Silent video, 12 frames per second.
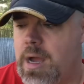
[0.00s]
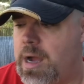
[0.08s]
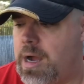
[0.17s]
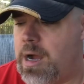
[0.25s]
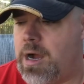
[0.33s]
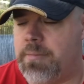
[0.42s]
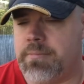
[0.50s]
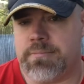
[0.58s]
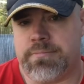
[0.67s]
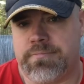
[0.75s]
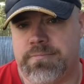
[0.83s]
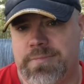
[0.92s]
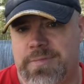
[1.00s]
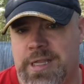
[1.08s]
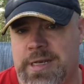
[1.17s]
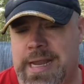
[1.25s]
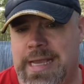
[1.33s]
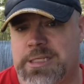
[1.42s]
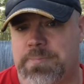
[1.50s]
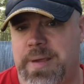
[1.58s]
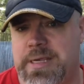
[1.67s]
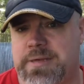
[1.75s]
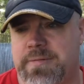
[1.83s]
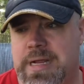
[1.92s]
The next
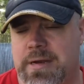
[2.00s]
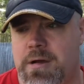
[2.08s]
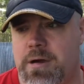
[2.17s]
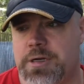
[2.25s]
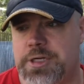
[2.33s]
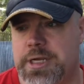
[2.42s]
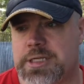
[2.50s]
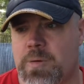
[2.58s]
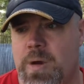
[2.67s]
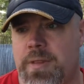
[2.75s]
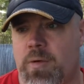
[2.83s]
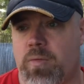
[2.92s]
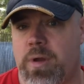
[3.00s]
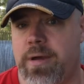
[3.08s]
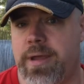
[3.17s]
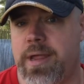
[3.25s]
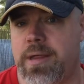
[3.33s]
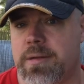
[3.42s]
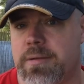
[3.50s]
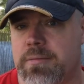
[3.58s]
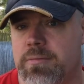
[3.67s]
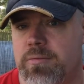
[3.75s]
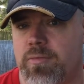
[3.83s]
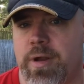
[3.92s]
piece of technology is the one that
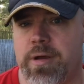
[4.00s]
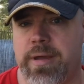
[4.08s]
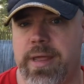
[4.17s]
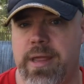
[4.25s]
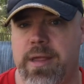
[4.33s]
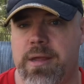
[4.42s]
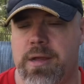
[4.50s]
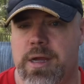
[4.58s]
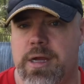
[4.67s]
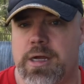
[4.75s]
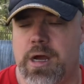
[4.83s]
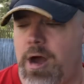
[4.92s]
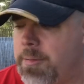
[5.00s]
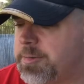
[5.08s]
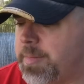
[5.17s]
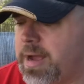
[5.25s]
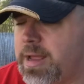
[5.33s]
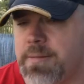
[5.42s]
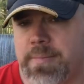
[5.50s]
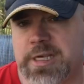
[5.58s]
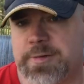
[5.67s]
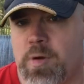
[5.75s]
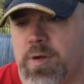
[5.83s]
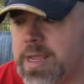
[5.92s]
really upped my
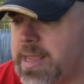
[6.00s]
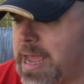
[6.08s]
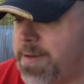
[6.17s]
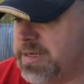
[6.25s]
smoking game.